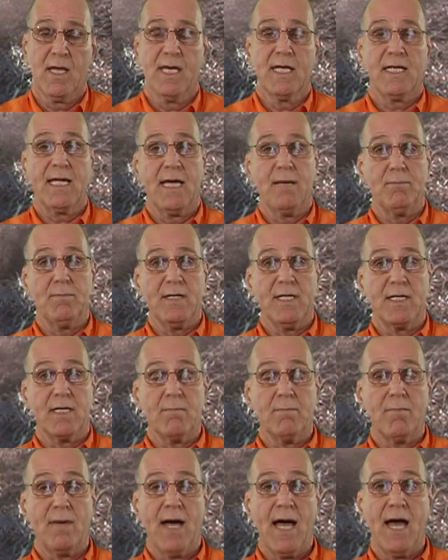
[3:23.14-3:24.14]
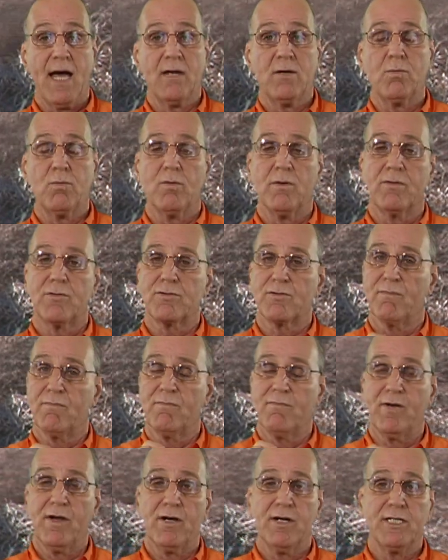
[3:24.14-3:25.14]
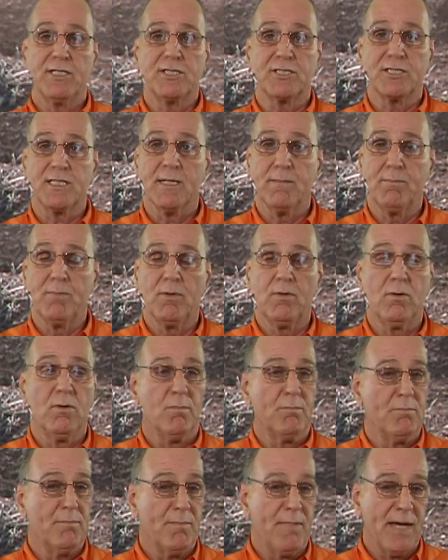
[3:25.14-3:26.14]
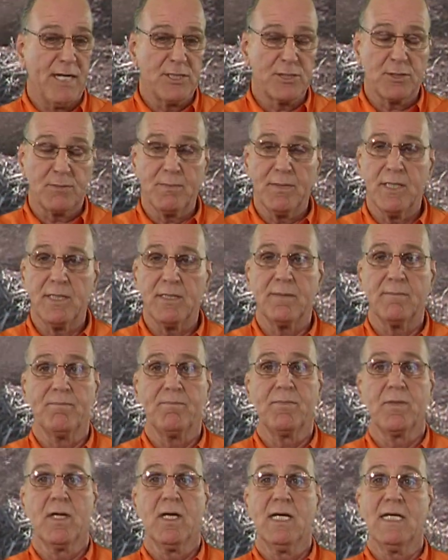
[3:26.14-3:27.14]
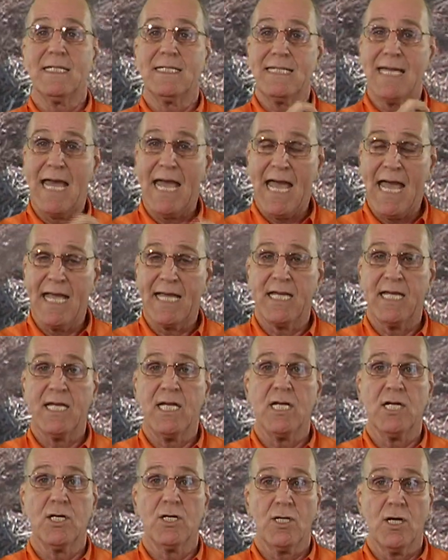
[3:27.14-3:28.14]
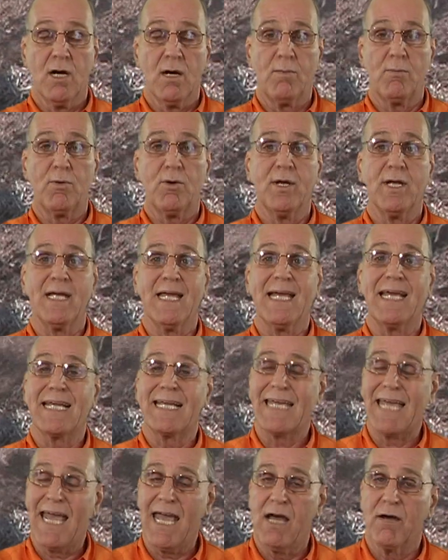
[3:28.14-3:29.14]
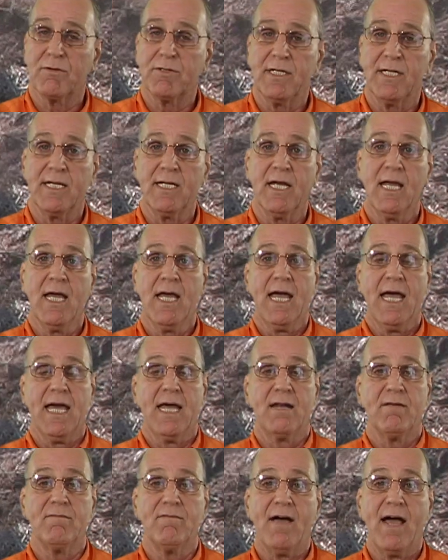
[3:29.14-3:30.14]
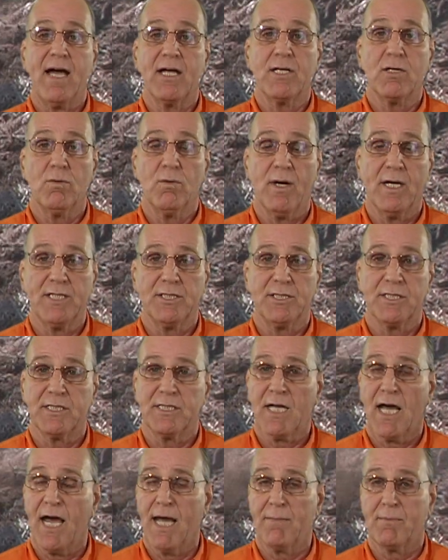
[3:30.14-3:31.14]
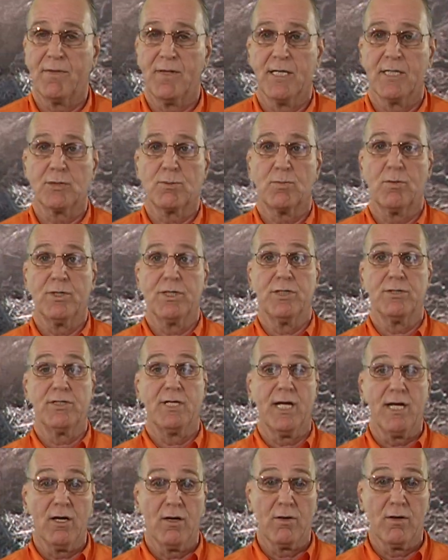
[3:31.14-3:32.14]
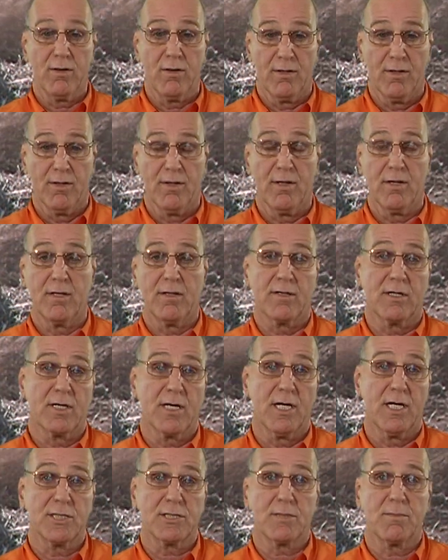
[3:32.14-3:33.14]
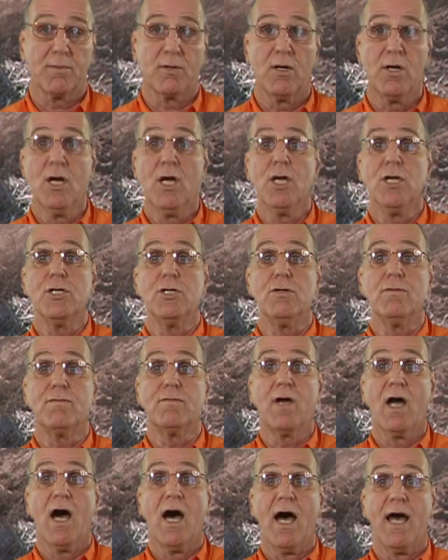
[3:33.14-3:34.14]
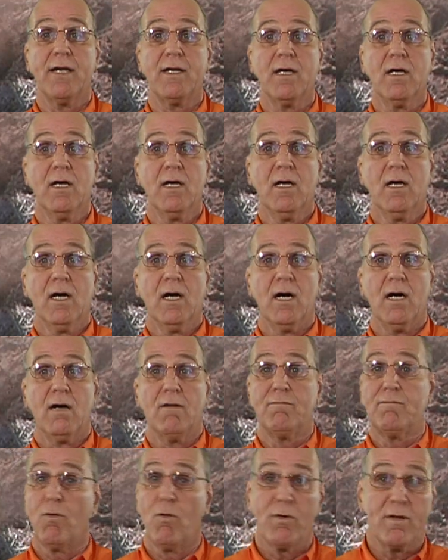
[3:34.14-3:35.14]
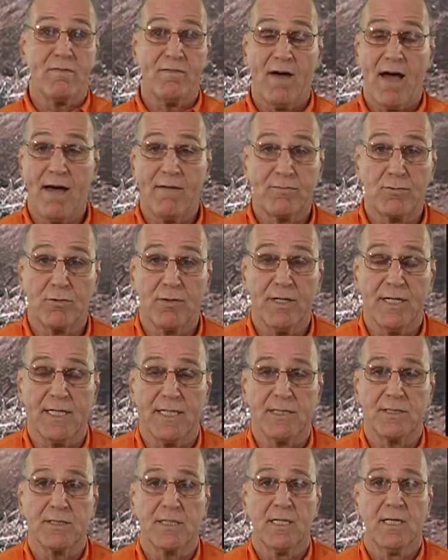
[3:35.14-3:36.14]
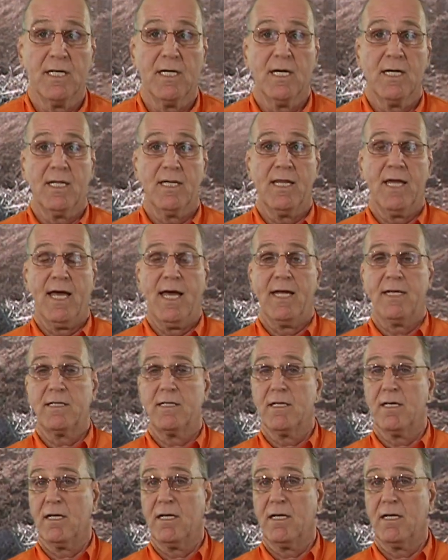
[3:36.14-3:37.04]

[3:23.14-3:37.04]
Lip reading: can be combined with some very simple measurement, tagging, numbering, counting, and evaluation type things where you tell the customer you've got 45 trees that